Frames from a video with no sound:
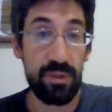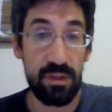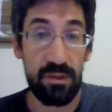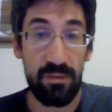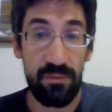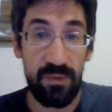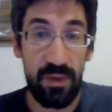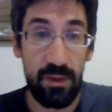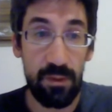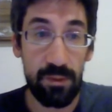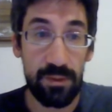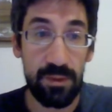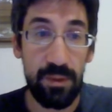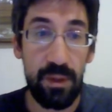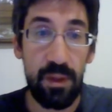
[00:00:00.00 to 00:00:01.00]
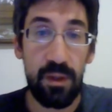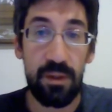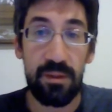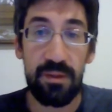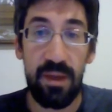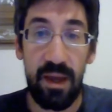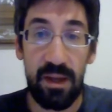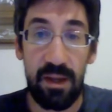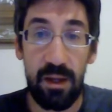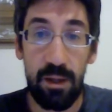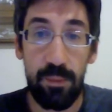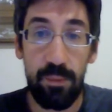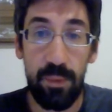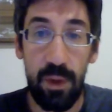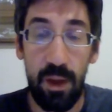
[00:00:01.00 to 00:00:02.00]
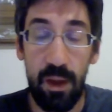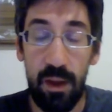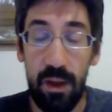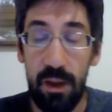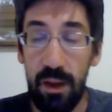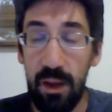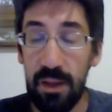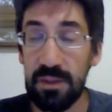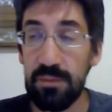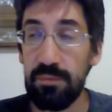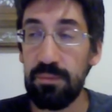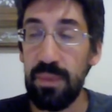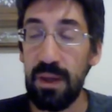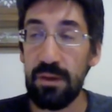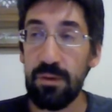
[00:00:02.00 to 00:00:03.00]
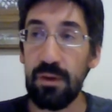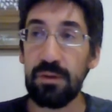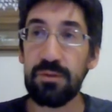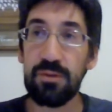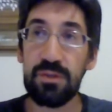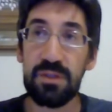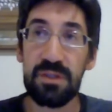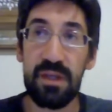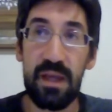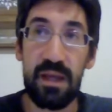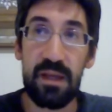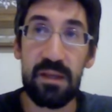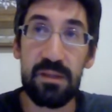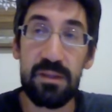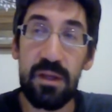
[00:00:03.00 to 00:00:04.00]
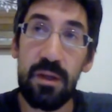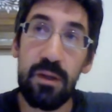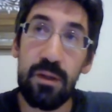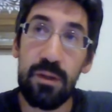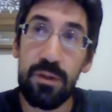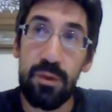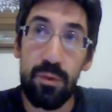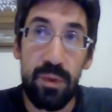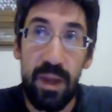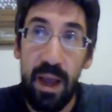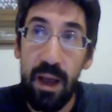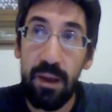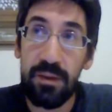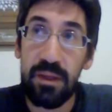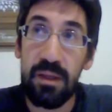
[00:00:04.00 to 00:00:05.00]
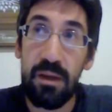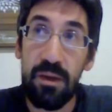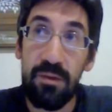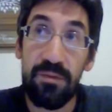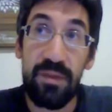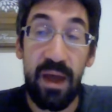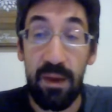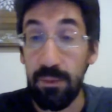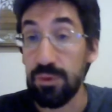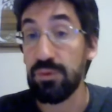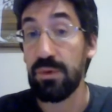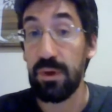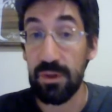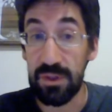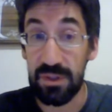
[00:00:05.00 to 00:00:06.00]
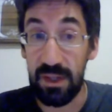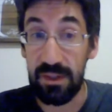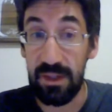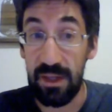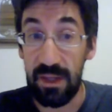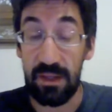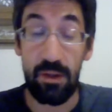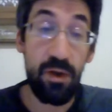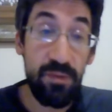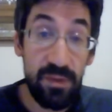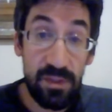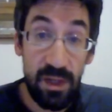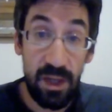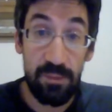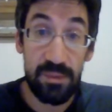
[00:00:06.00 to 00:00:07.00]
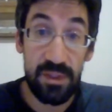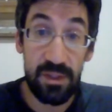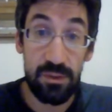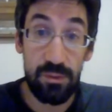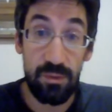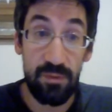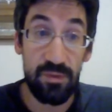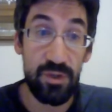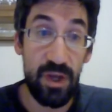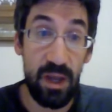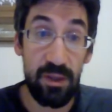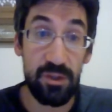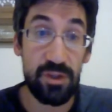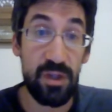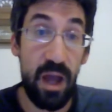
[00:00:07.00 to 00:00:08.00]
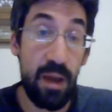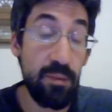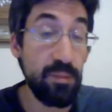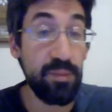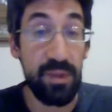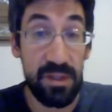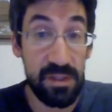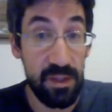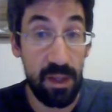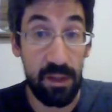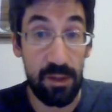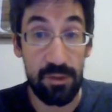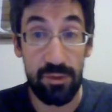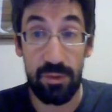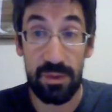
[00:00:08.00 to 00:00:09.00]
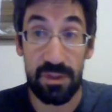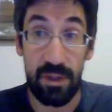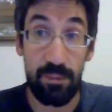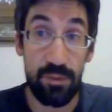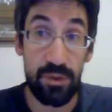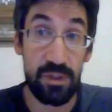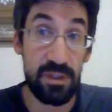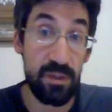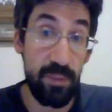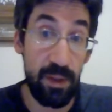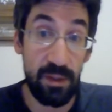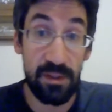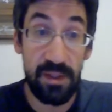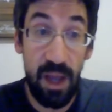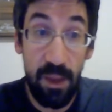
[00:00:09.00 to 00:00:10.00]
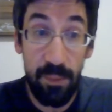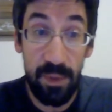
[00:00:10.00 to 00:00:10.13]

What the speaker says: field that help us better understand the reality of that which we are studying. And oftentimes they sort of challenge commonplace knowledge or assumptions about a topic.